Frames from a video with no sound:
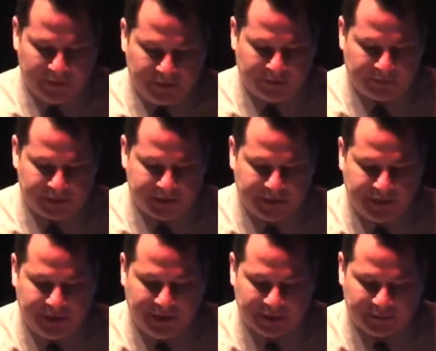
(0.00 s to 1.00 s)

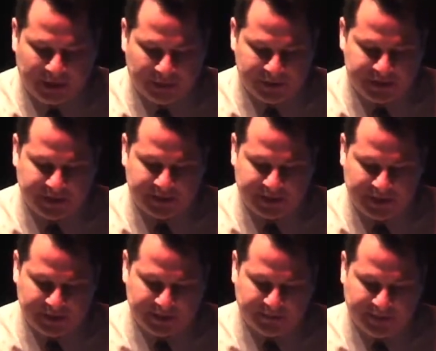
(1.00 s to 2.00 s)
University. He has published
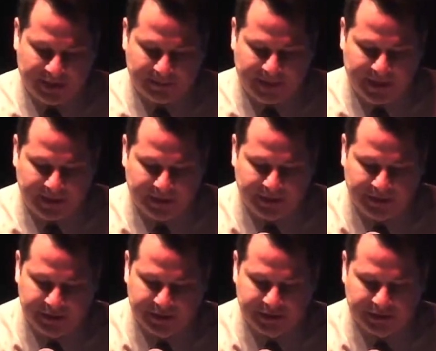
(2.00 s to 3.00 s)
extensively on
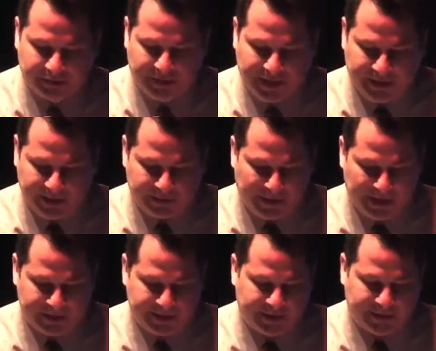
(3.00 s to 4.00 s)
banking, central banking, and
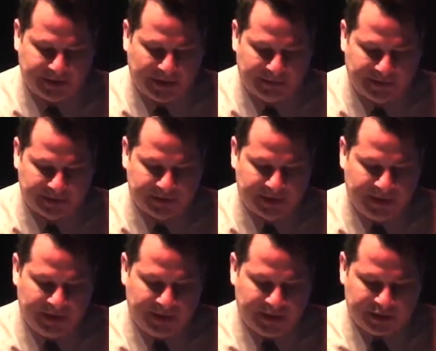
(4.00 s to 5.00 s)
monetary topics,
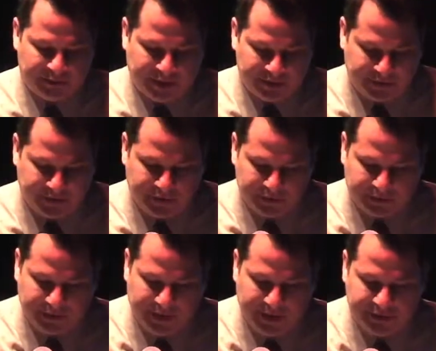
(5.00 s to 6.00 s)
especially those
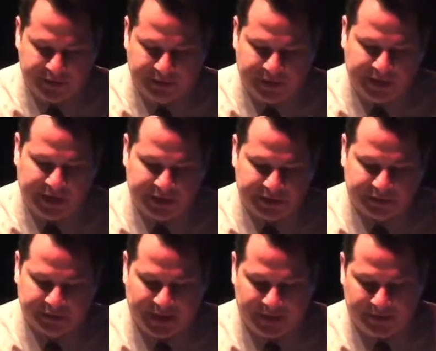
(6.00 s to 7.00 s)
related to international
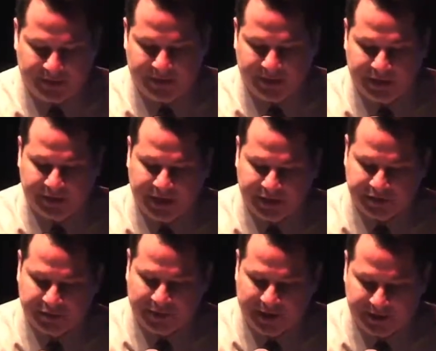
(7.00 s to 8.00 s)
debt, the
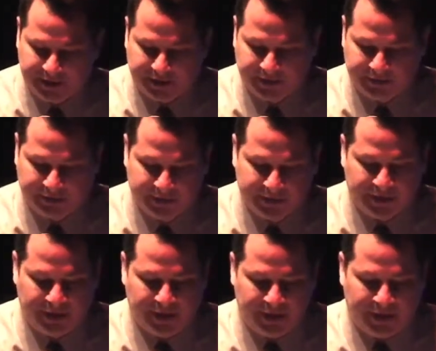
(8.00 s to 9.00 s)
International Monetary Fund,
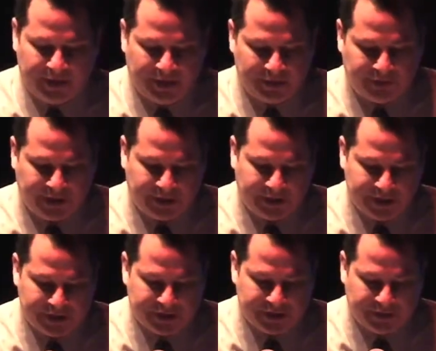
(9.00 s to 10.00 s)
and the
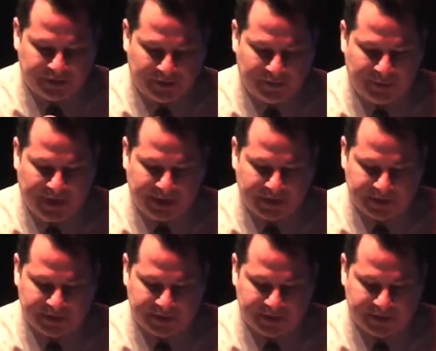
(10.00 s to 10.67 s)
regulation of the banking